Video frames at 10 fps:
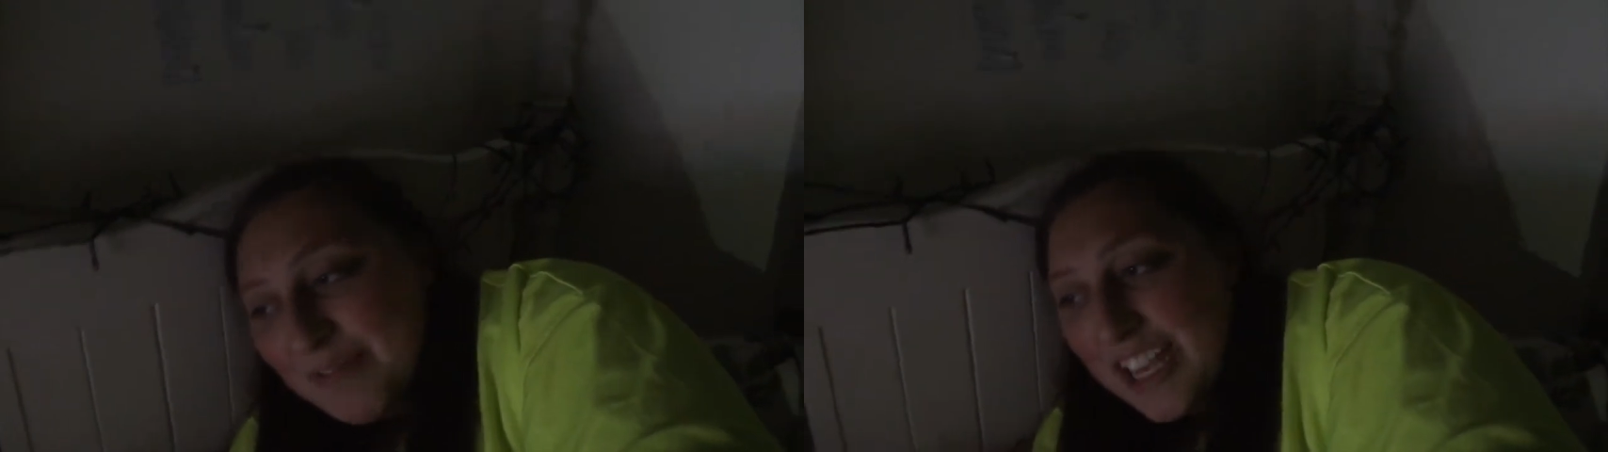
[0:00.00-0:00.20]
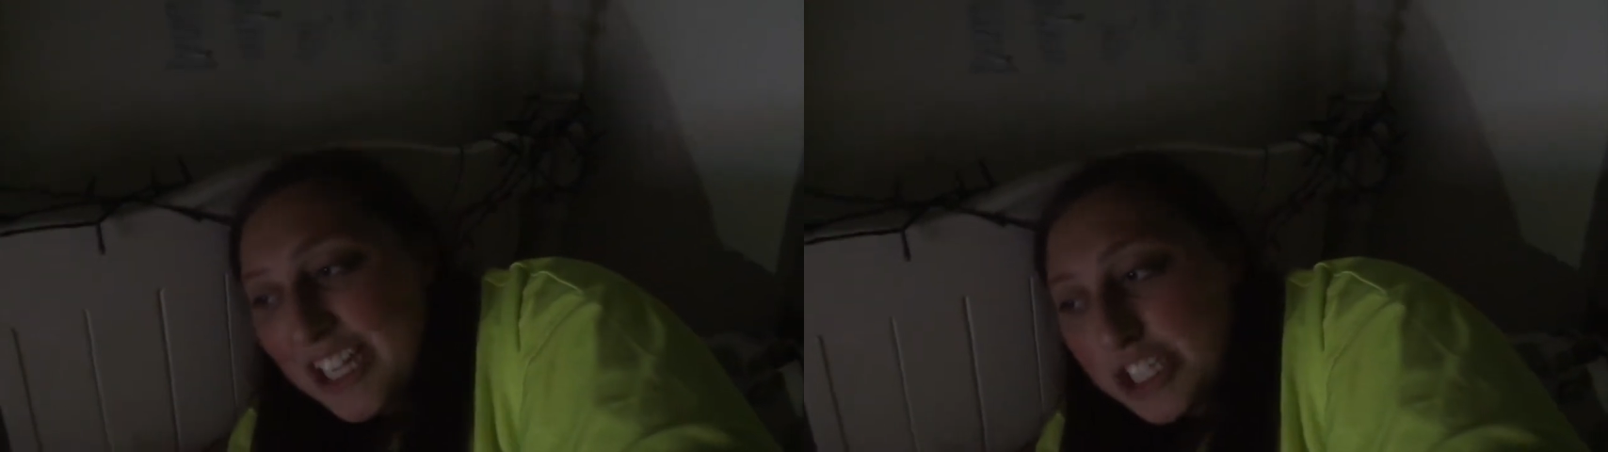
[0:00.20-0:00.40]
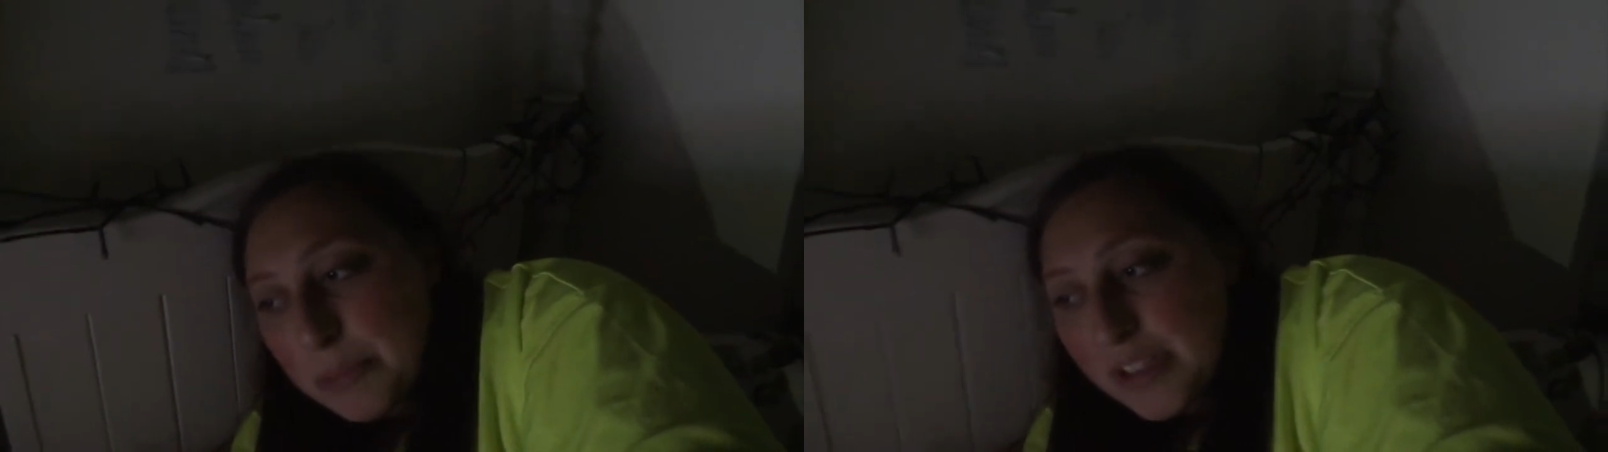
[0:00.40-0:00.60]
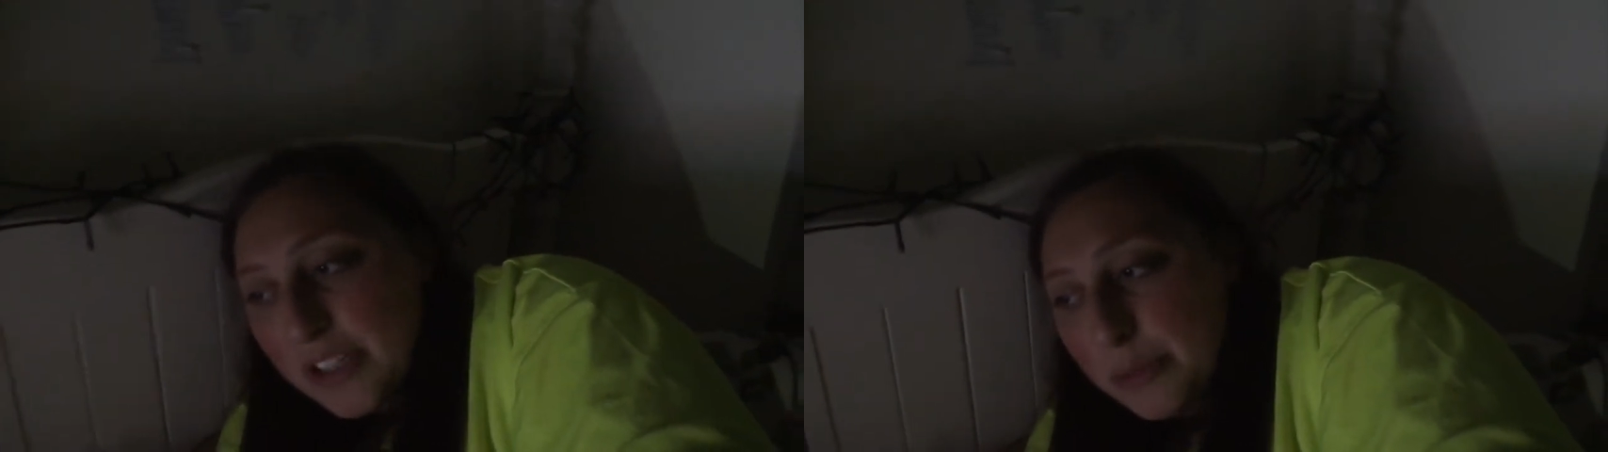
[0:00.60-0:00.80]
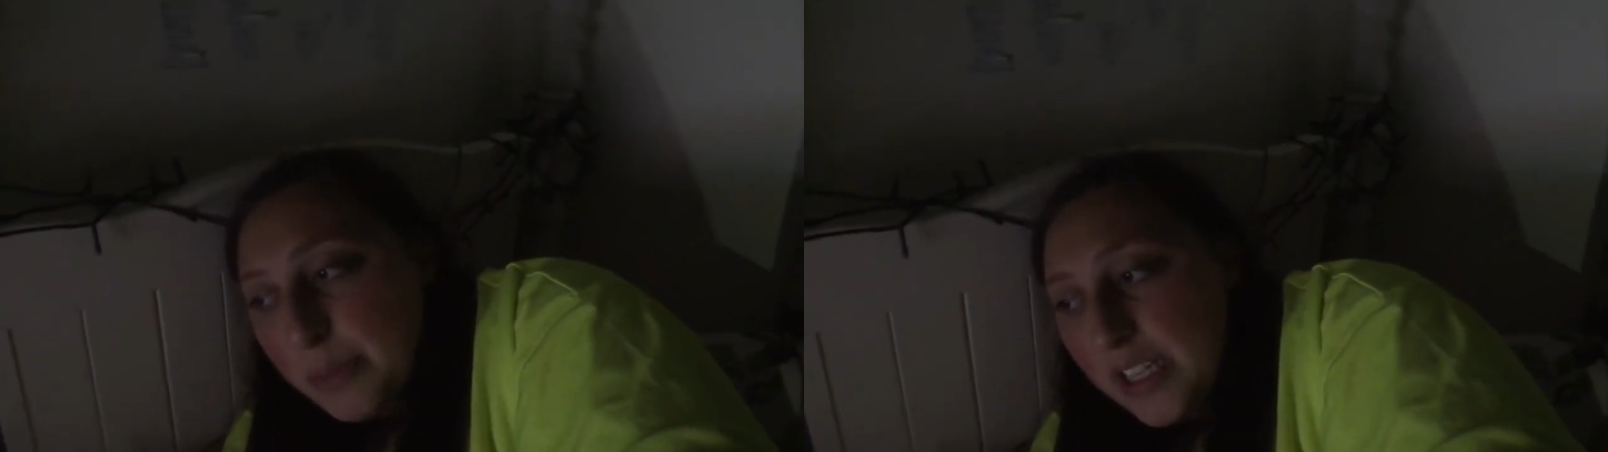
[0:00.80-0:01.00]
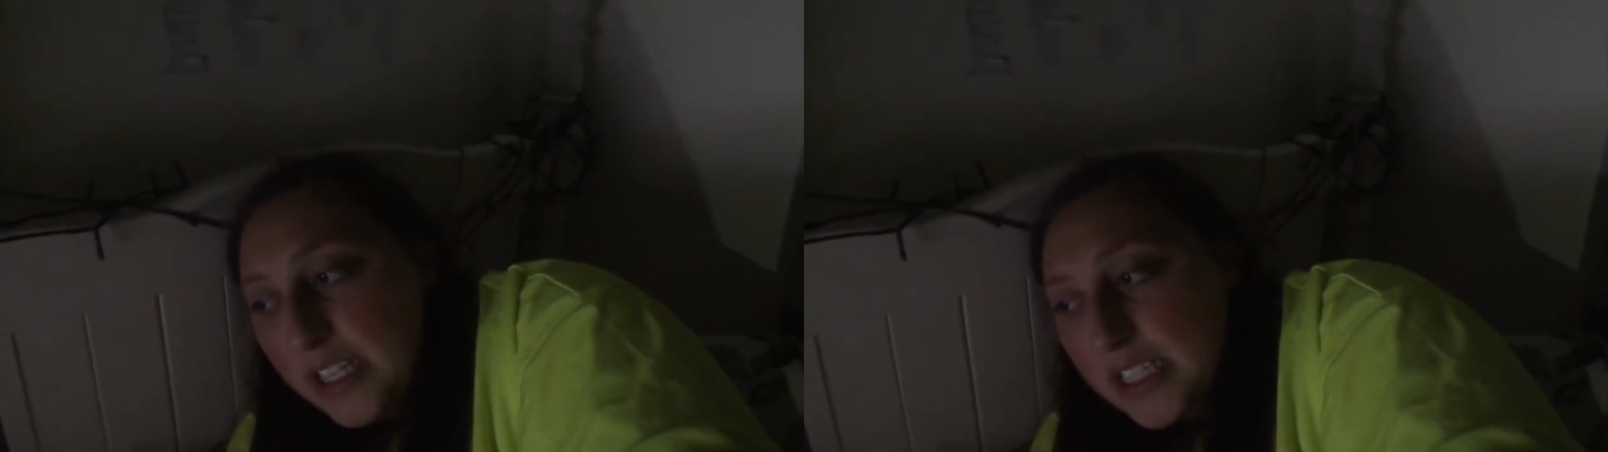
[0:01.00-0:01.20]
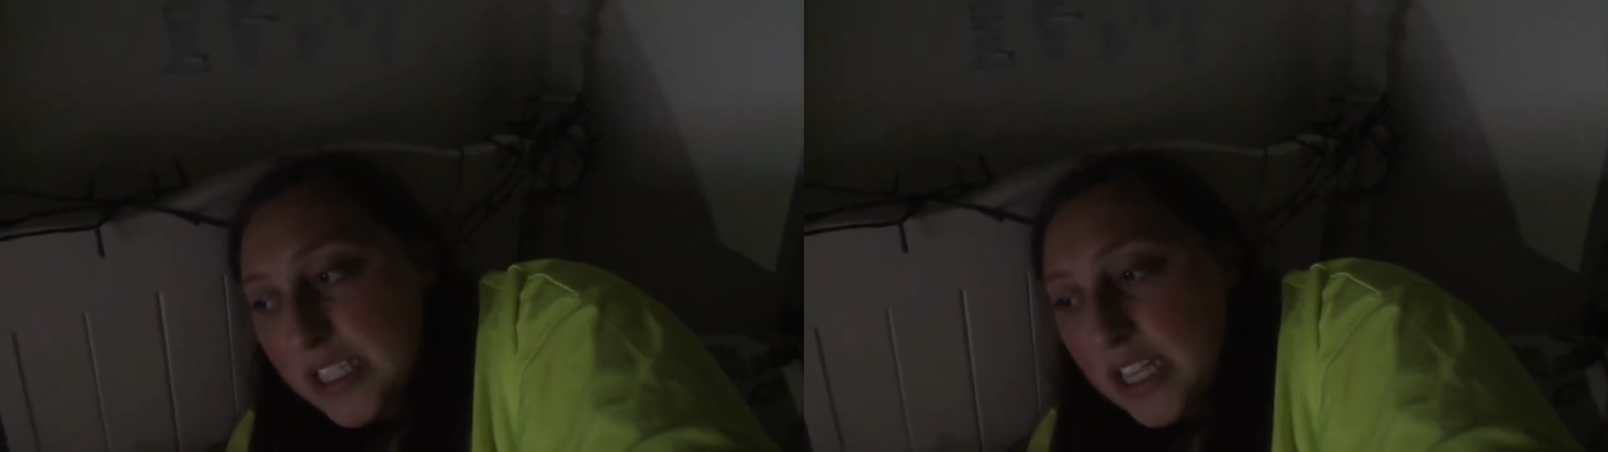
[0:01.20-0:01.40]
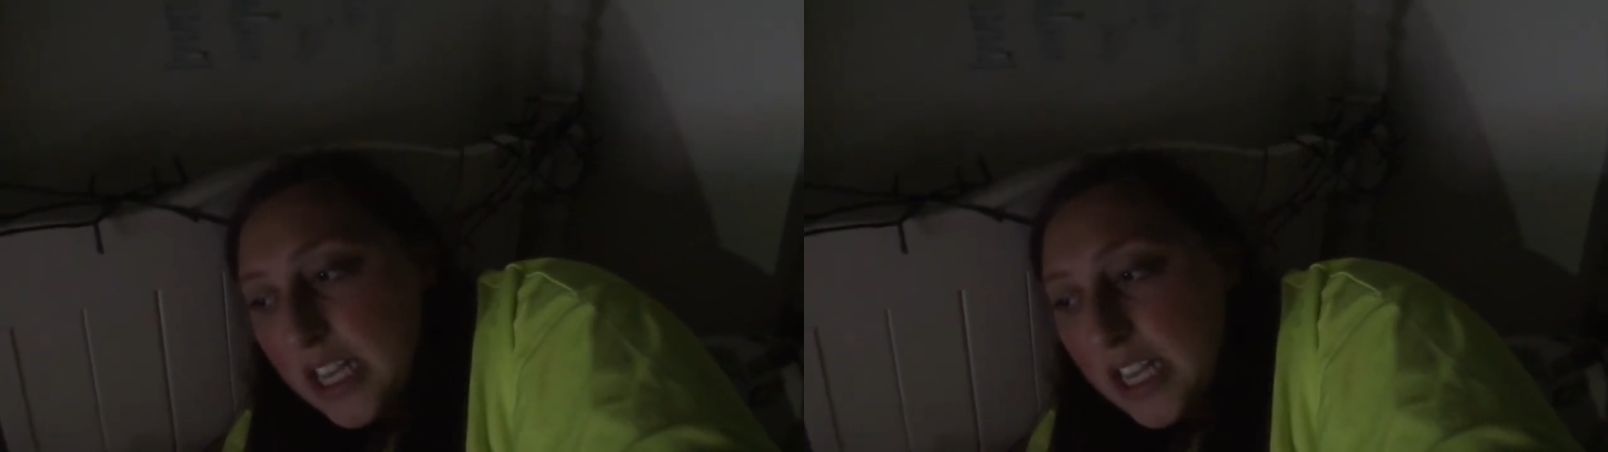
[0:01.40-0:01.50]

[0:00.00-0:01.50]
catch up a little bit,